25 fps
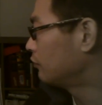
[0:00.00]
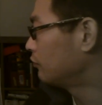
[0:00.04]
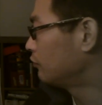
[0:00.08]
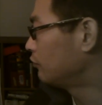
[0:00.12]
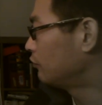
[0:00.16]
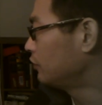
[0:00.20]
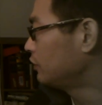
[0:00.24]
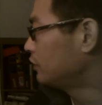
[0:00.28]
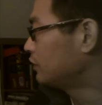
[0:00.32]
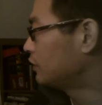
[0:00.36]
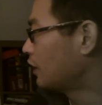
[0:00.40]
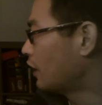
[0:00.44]

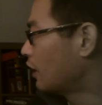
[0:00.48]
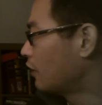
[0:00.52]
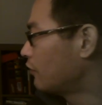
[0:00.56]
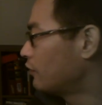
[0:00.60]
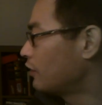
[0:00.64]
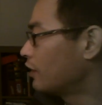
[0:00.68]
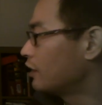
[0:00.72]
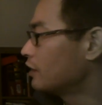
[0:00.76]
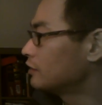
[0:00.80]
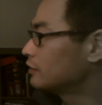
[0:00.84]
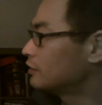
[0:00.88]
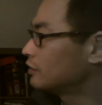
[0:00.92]
We
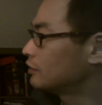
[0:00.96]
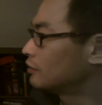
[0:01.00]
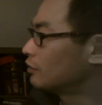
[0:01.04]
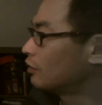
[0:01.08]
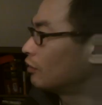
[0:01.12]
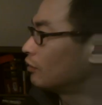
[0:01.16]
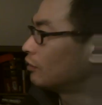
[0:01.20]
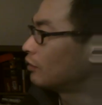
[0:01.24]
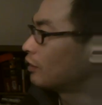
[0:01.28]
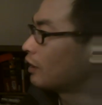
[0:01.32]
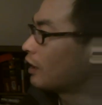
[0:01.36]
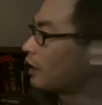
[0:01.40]
deviated
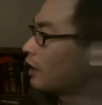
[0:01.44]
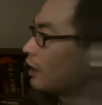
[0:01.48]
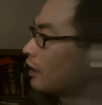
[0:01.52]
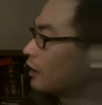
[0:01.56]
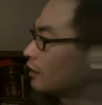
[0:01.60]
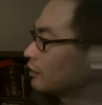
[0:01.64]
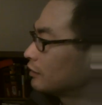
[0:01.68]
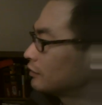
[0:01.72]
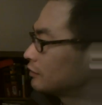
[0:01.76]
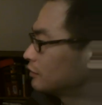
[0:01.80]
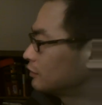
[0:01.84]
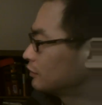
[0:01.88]
a
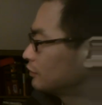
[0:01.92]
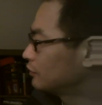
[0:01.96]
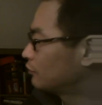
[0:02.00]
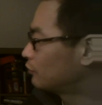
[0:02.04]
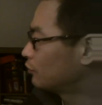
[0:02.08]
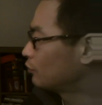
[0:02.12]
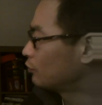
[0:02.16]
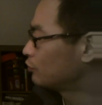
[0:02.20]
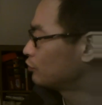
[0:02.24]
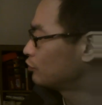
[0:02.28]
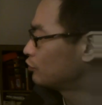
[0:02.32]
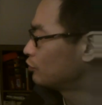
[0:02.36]
lot
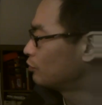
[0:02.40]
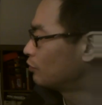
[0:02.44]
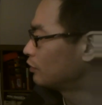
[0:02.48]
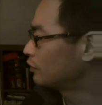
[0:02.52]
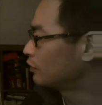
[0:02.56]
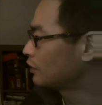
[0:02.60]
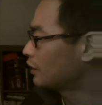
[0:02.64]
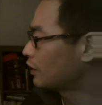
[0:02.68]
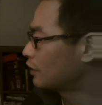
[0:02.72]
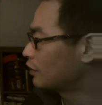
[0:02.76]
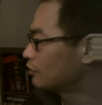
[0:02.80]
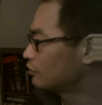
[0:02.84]
from
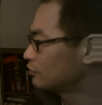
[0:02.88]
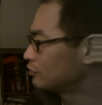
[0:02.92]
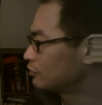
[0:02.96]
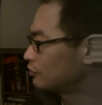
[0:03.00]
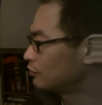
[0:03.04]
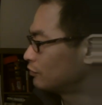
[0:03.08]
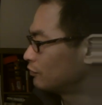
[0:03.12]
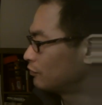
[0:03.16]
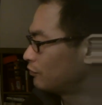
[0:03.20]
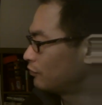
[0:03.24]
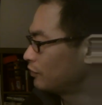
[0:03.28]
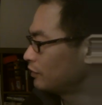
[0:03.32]
humanology
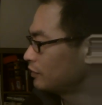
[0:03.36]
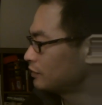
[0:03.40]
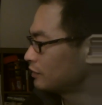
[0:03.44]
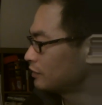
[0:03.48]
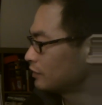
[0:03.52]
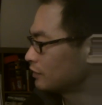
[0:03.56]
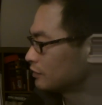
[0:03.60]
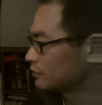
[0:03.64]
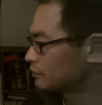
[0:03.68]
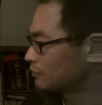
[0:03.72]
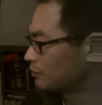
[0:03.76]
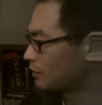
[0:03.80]
to
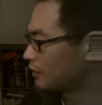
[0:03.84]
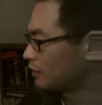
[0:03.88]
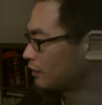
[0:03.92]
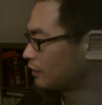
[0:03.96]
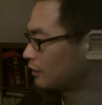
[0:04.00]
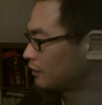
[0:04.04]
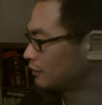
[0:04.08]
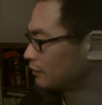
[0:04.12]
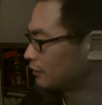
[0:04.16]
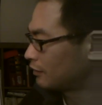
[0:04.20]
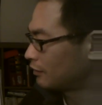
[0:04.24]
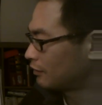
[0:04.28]
physics,
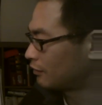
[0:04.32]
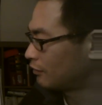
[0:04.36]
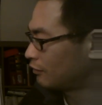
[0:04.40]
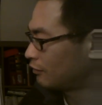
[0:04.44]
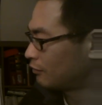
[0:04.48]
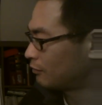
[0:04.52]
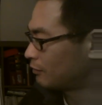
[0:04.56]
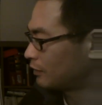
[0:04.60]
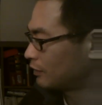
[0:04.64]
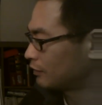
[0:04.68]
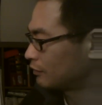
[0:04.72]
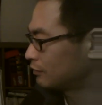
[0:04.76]
man.
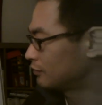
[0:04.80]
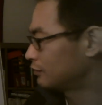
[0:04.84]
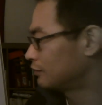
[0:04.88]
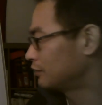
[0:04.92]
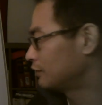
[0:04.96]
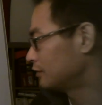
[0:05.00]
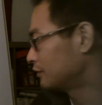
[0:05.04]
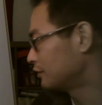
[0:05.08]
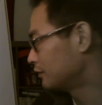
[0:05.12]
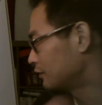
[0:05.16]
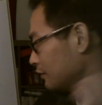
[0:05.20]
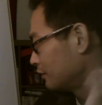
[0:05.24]
Oh my
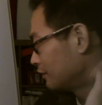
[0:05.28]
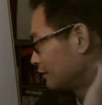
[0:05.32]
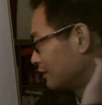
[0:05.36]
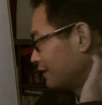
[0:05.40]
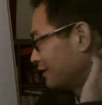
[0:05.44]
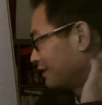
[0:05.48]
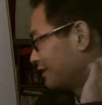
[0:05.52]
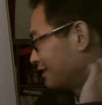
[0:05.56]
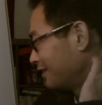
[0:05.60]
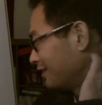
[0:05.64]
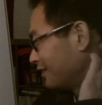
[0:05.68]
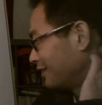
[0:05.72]
goodness.
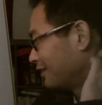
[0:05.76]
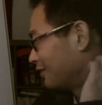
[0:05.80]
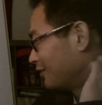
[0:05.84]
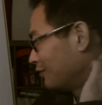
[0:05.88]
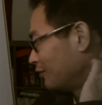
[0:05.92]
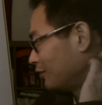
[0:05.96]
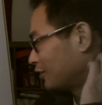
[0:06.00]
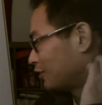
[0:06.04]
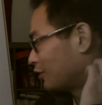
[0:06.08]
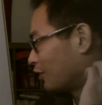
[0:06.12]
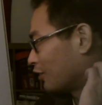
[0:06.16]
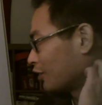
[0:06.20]

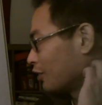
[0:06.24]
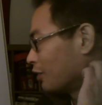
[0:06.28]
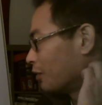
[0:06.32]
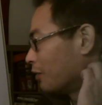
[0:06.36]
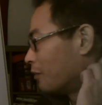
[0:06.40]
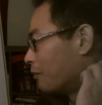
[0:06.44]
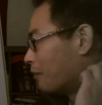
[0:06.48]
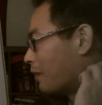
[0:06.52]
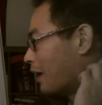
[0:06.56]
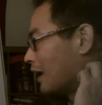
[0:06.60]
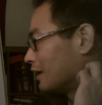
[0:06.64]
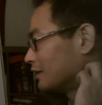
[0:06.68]
We're talking
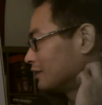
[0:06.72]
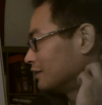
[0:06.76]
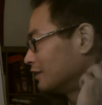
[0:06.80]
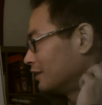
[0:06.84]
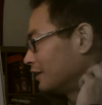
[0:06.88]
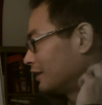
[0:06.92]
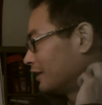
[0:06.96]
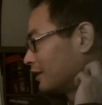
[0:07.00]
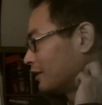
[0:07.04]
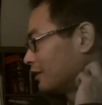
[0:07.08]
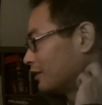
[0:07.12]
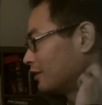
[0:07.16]
about
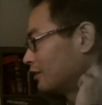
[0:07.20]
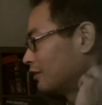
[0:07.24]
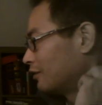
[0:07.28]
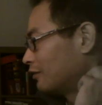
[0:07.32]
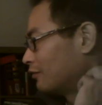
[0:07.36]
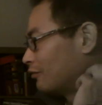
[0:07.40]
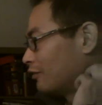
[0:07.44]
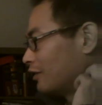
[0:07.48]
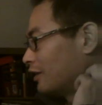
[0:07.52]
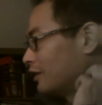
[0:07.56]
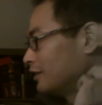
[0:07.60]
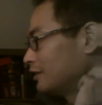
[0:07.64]
modeling,
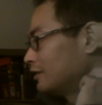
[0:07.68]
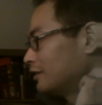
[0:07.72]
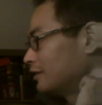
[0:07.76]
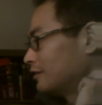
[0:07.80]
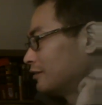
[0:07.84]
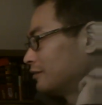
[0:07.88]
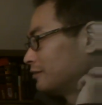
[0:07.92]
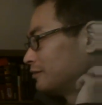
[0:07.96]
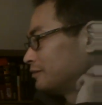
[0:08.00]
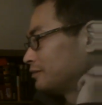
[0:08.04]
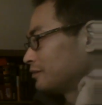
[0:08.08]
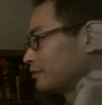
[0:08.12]
right?
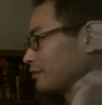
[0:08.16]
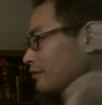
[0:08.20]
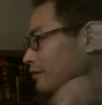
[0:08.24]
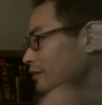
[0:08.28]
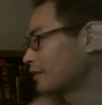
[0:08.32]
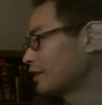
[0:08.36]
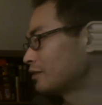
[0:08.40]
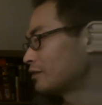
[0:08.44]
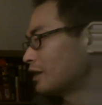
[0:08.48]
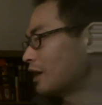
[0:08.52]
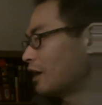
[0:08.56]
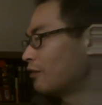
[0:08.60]

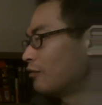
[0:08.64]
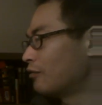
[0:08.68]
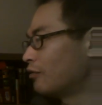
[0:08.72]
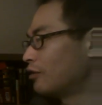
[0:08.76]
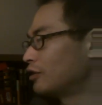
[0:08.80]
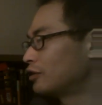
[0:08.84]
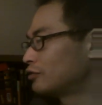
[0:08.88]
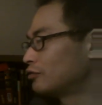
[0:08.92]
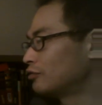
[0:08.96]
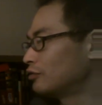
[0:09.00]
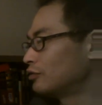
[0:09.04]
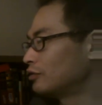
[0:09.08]
So I
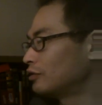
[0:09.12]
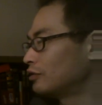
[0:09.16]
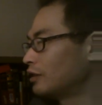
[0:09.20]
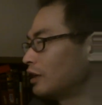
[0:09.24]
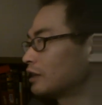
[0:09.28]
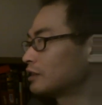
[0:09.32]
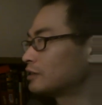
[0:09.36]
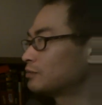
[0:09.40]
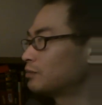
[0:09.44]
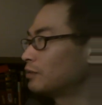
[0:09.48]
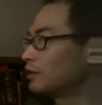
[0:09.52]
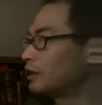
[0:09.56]
wanted to
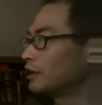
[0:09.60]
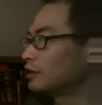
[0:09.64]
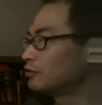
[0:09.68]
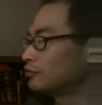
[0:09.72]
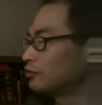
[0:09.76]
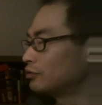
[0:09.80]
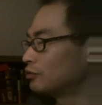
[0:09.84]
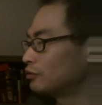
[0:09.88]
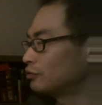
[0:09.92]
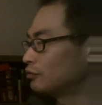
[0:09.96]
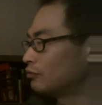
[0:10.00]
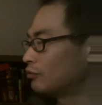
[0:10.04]
explain
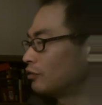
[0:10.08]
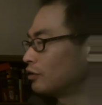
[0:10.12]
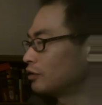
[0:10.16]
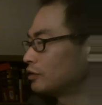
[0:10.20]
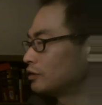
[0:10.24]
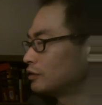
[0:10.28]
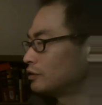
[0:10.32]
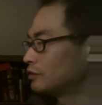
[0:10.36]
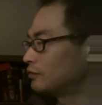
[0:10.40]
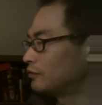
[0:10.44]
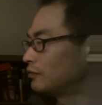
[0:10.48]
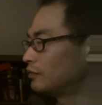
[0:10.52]
to you
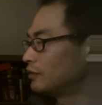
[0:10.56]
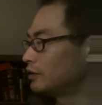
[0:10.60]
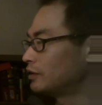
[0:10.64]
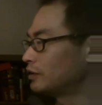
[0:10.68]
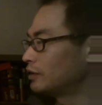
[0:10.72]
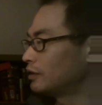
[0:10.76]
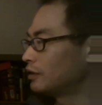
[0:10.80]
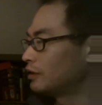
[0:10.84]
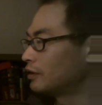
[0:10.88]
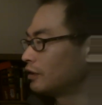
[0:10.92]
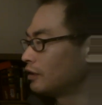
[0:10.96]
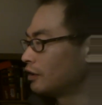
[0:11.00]
what
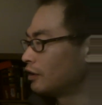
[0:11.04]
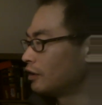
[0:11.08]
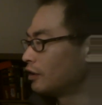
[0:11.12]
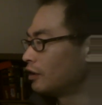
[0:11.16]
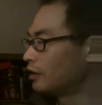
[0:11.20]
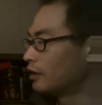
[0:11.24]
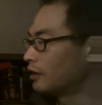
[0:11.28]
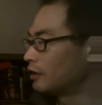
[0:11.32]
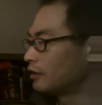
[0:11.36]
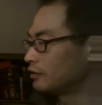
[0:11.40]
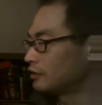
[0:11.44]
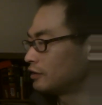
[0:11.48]

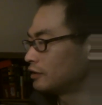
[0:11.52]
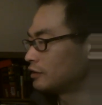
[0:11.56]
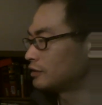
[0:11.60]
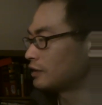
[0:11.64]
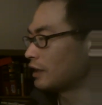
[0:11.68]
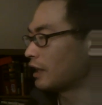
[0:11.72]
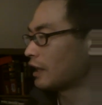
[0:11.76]
this